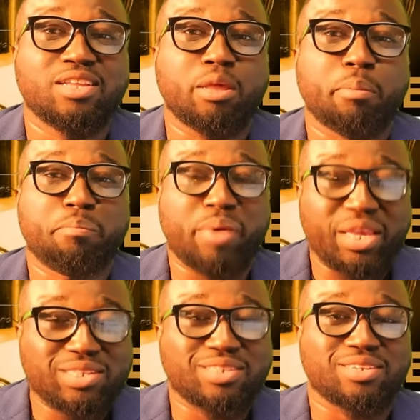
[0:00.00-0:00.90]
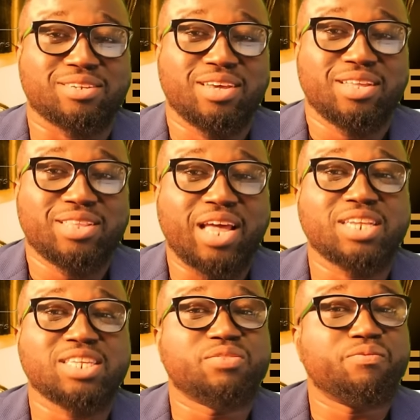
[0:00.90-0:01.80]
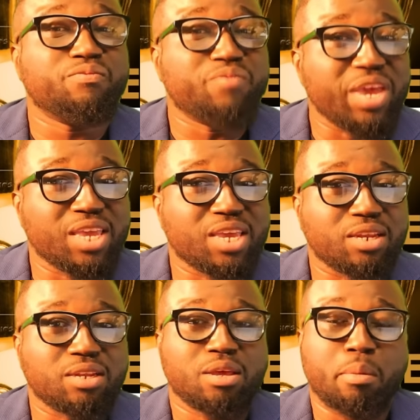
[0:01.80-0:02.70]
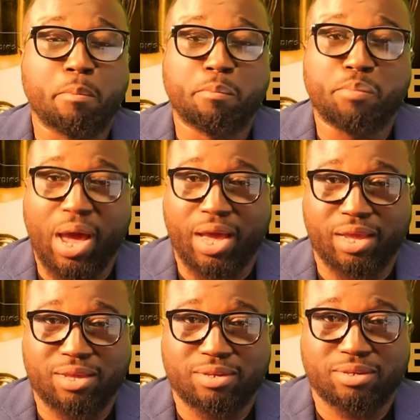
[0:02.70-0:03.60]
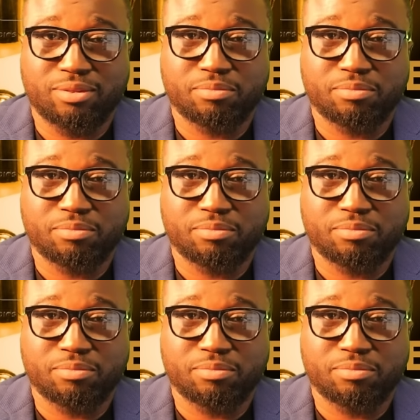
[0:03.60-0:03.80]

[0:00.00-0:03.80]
the person that is faking back.